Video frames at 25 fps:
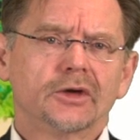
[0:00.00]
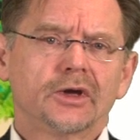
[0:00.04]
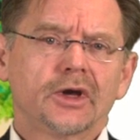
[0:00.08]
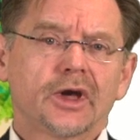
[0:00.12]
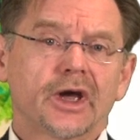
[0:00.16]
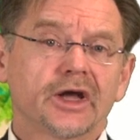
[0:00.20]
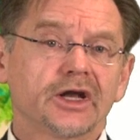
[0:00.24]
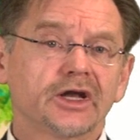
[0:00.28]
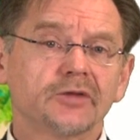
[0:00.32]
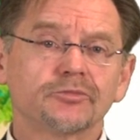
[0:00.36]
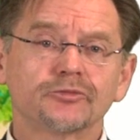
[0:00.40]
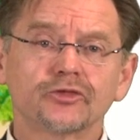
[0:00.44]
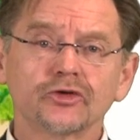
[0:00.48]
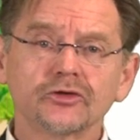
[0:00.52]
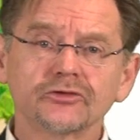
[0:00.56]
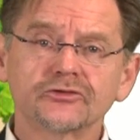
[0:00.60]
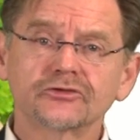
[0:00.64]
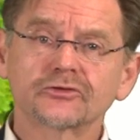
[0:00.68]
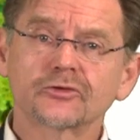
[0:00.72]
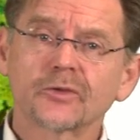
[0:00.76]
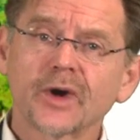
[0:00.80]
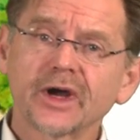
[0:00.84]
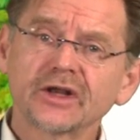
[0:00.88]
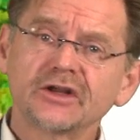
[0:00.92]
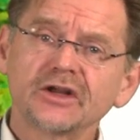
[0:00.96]
and it proves
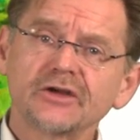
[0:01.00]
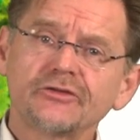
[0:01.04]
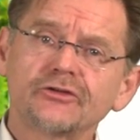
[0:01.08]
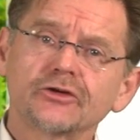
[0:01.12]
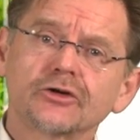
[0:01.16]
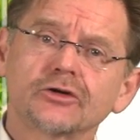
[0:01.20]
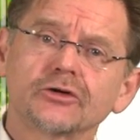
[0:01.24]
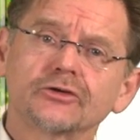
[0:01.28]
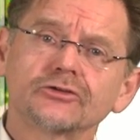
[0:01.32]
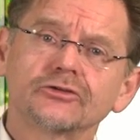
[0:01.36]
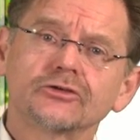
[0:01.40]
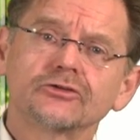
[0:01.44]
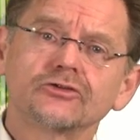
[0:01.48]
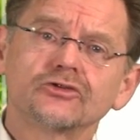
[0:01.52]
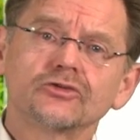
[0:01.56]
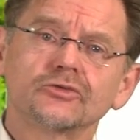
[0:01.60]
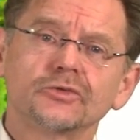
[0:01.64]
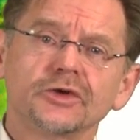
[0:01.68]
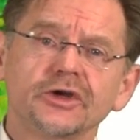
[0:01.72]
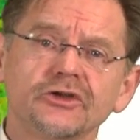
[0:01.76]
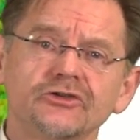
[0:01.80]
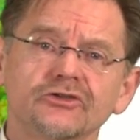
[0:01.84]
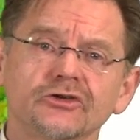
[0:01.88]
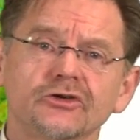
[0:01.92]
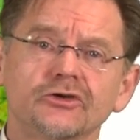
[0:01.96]
quite difficult to
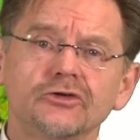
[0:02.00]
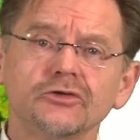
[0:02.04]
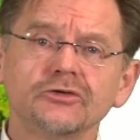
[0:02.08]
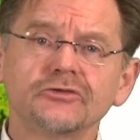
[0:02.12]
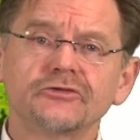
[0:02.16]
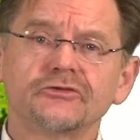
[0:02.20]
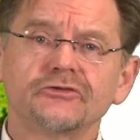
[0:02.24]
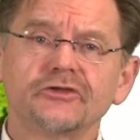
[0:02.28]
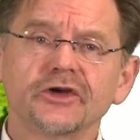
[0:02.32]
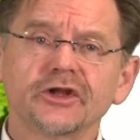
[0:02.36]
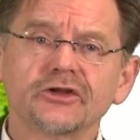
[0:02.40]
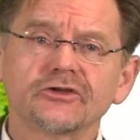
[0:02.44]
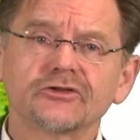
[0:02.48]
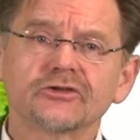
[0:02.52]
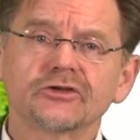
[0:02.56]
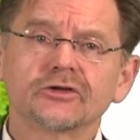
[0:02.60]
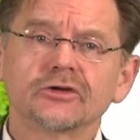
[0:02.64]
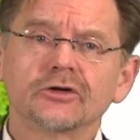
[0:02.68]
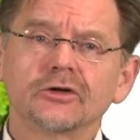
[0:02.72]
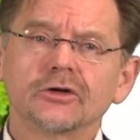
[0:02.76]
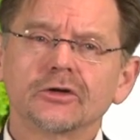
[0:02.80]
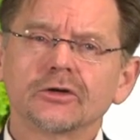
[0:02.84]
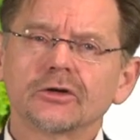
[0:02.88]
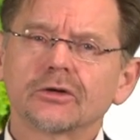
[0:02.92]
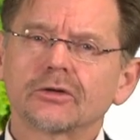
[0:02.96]
reach a good fit
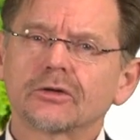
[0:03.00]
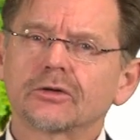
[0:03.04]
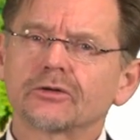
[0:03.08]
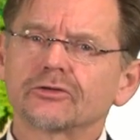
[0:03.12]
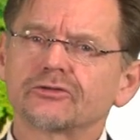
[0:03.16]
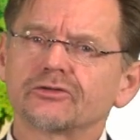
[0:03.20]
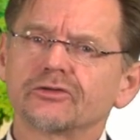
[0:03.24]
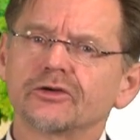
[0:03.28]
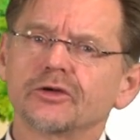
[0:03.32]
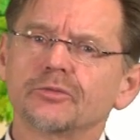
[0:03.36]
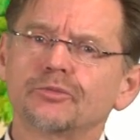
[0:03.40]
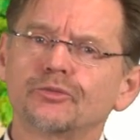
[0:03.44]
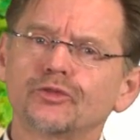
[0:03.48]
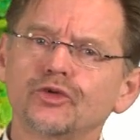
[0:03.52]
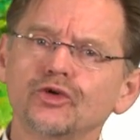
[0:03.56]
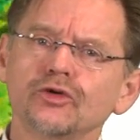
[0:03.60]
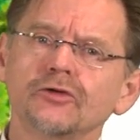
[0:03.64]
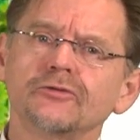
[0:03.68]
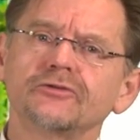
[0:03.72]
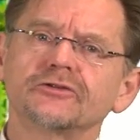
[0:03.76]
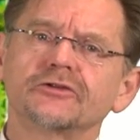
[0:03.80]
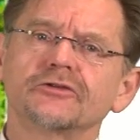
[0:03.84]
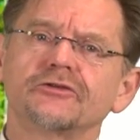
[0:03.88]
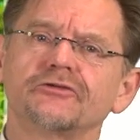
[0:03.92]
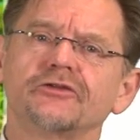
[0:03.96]
or to
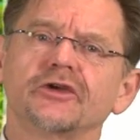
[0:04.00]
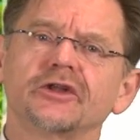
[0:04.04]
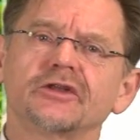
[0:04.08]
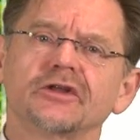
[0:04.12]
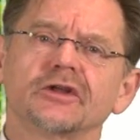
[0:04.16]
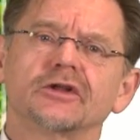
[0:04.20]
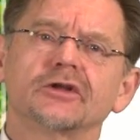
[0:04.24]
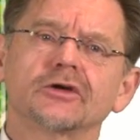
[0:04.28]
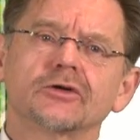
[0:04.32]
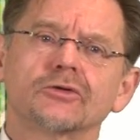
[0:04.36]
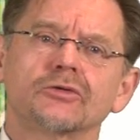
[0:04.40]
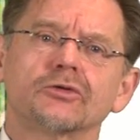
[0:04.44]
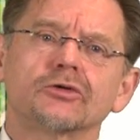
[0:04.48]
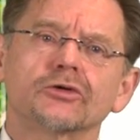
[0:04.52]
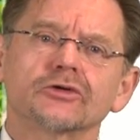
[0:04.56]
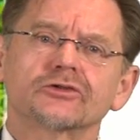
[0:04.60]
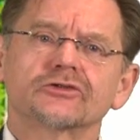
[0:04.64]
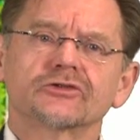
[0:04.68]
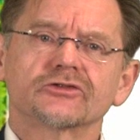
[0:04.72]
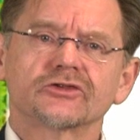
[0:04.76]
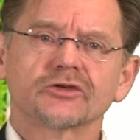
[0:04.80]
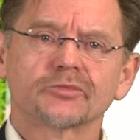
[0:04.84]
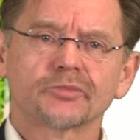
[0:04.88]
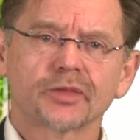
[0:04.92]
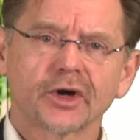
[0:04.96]
improve the fit in the course
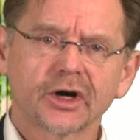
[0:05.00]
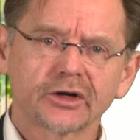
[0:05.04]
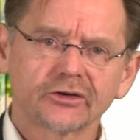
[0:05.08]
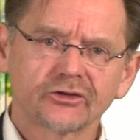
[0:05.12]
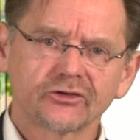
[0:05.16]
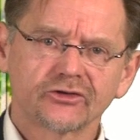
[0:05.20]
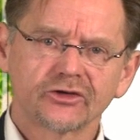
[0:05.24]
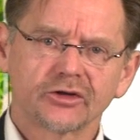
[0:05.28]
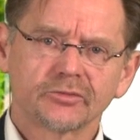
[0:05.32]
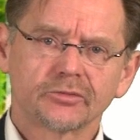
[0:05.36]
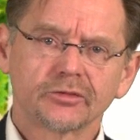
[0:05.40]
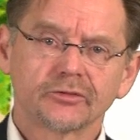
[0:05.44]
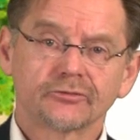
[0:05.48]
of the partnership,